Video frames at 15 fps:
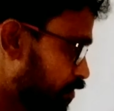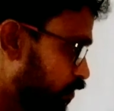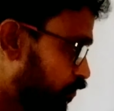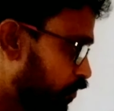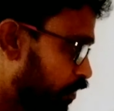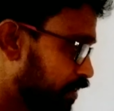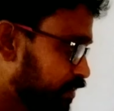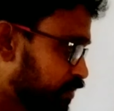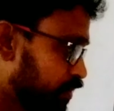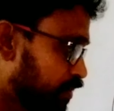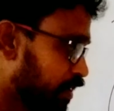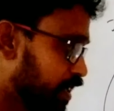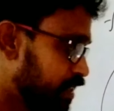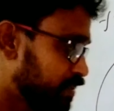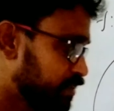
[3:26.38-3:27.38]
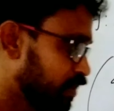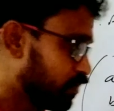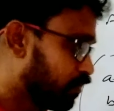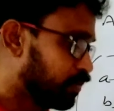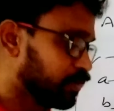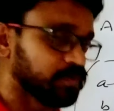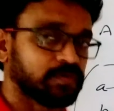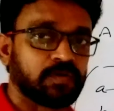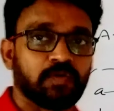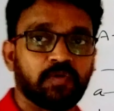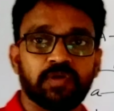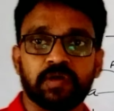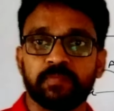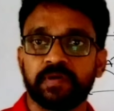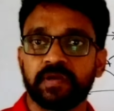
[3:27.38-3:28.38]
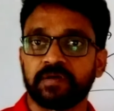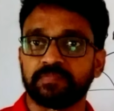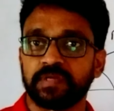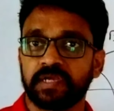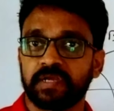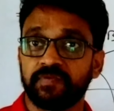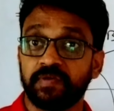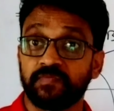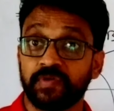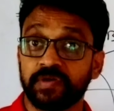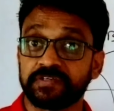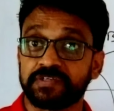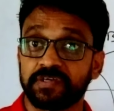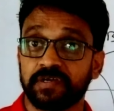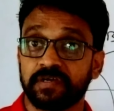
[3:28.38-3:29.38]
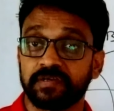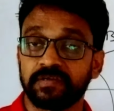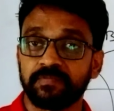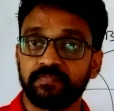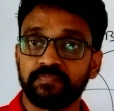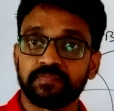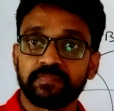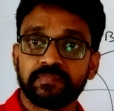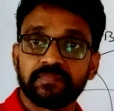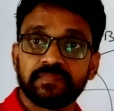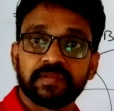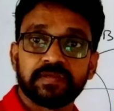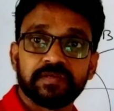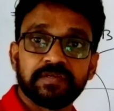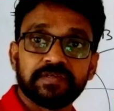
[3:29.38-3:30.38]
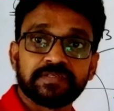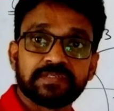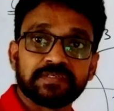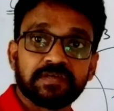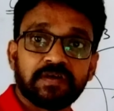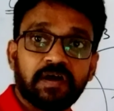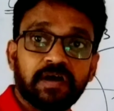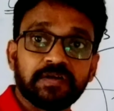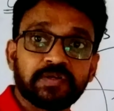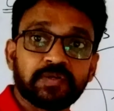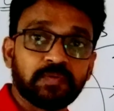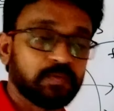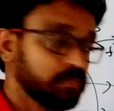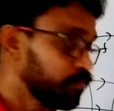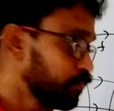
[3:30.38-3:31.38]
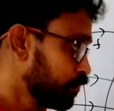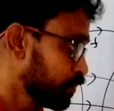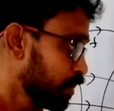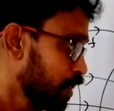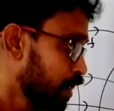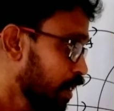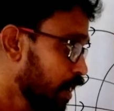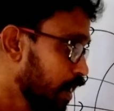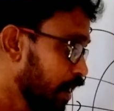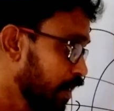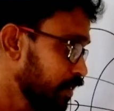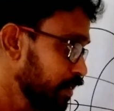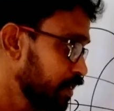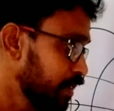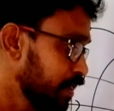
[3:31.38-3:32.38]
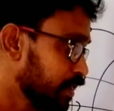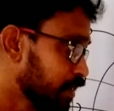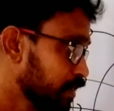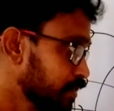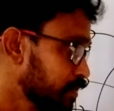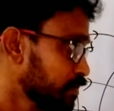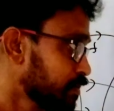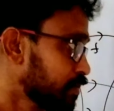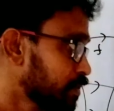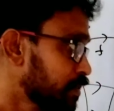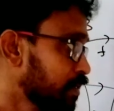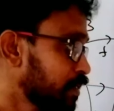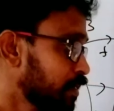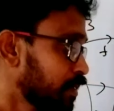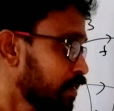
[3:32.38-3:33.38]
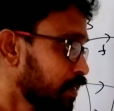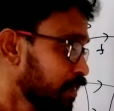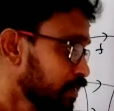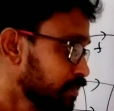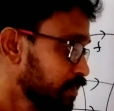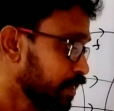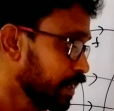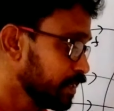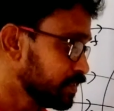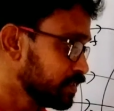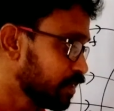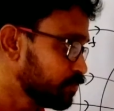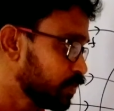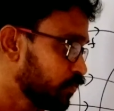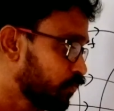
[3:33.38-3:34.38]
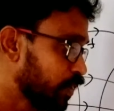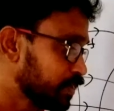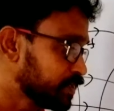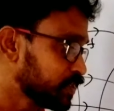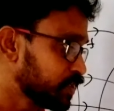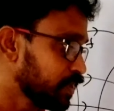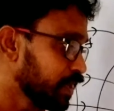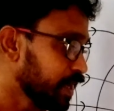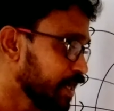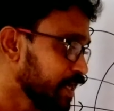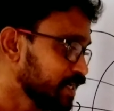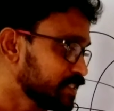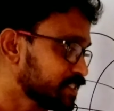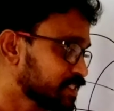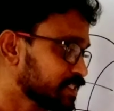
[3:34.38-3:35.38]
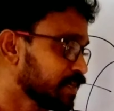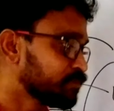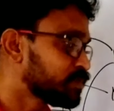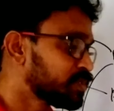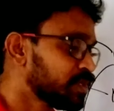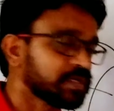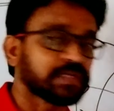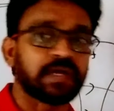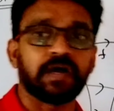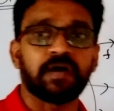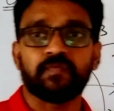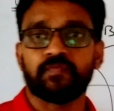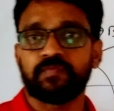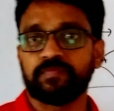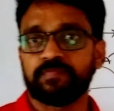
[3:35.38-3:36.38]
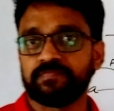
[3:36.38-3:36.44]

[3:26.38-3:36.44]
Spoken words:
the function is equal to codomain of the given function is onto, and here the range of the function is subset of